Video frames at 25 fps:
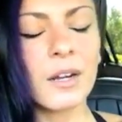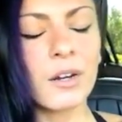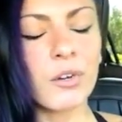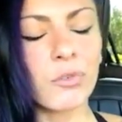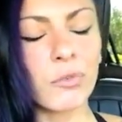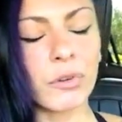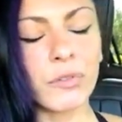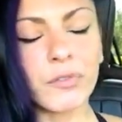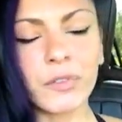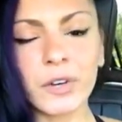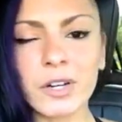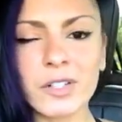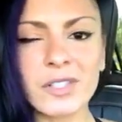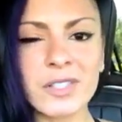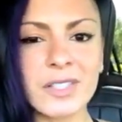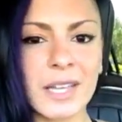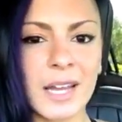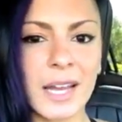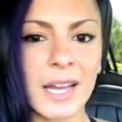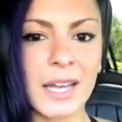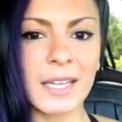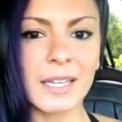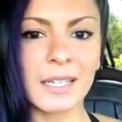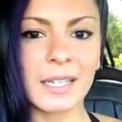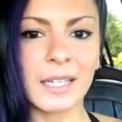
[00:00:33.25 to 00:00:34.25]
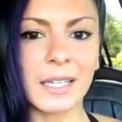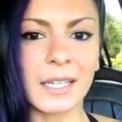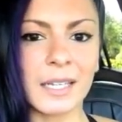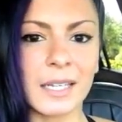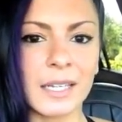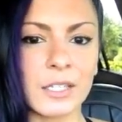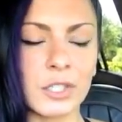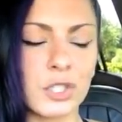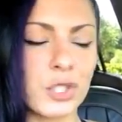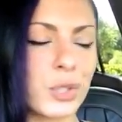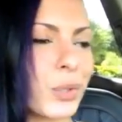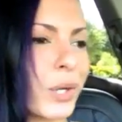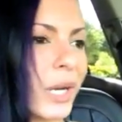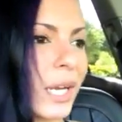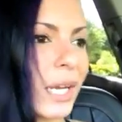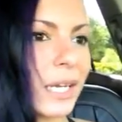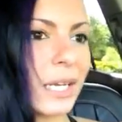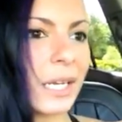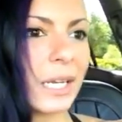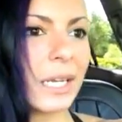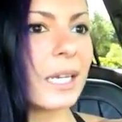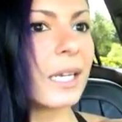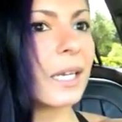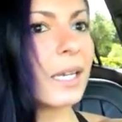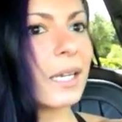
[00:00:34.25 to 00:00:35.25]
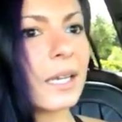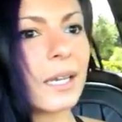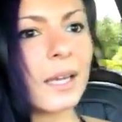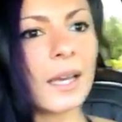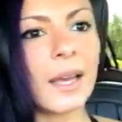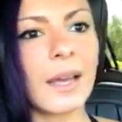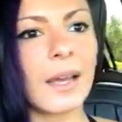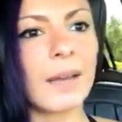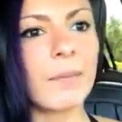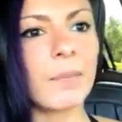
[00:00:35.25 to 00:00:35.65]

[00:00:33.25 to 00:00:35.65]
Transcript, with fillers: reverse dieting, training,